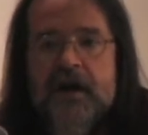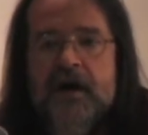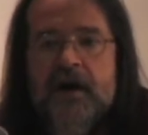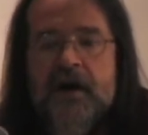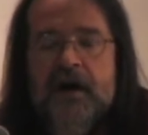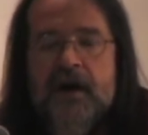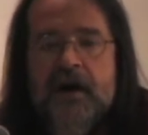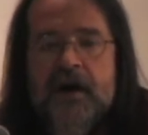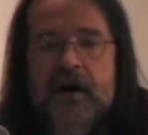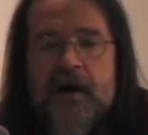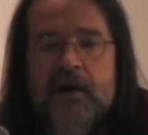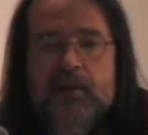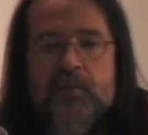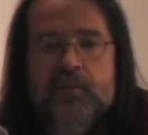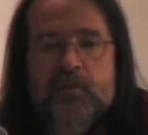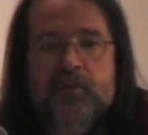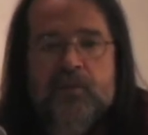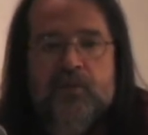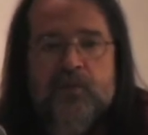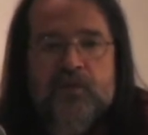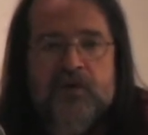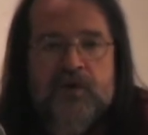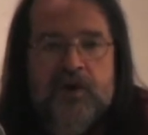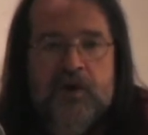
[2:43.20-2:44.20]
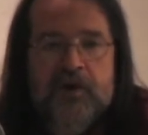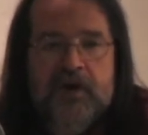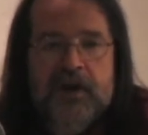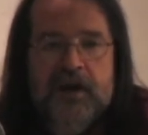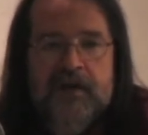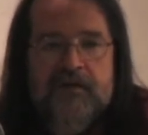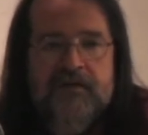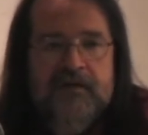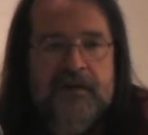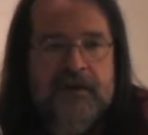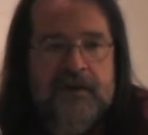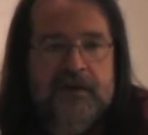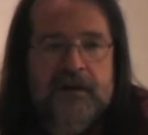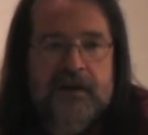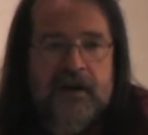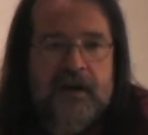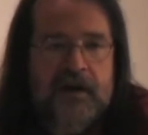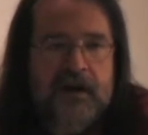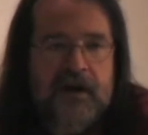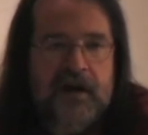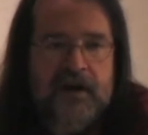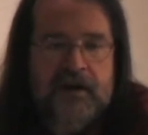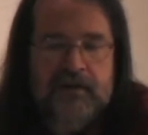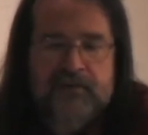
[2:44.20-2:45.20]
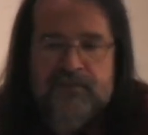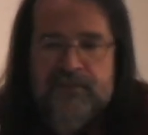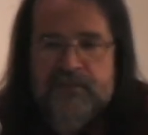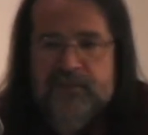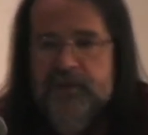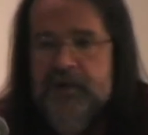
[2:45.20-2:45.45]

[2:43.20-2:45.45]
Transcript: So even,